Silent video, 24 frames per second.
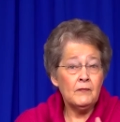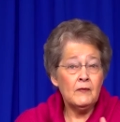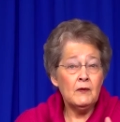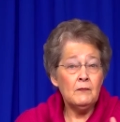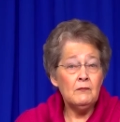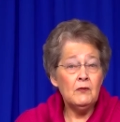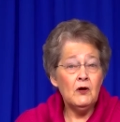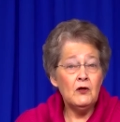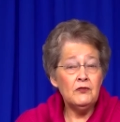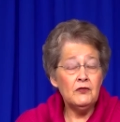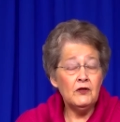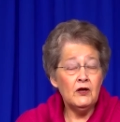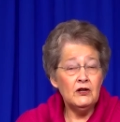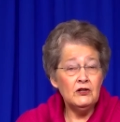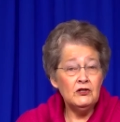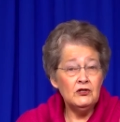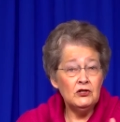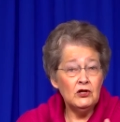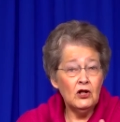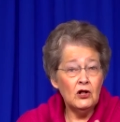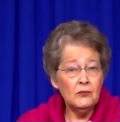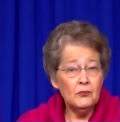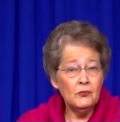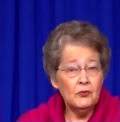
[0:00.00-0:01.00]
both
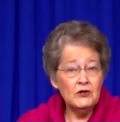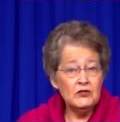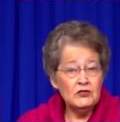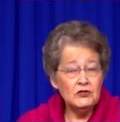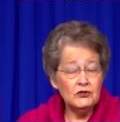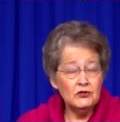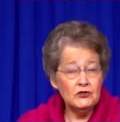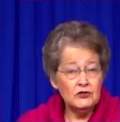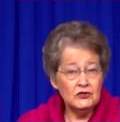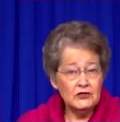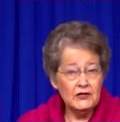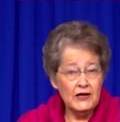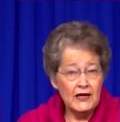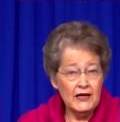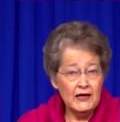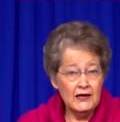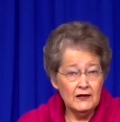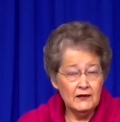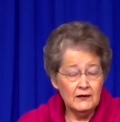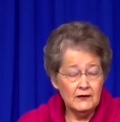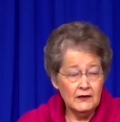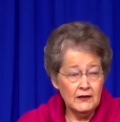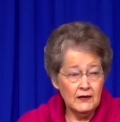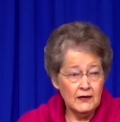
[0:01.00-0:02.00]
adult prisoners
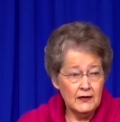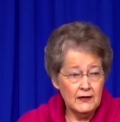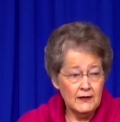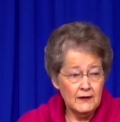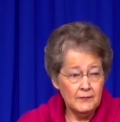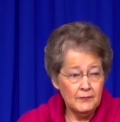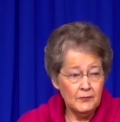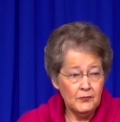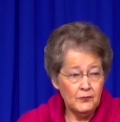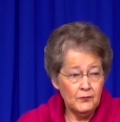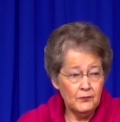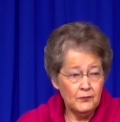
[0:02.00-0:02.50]
and um,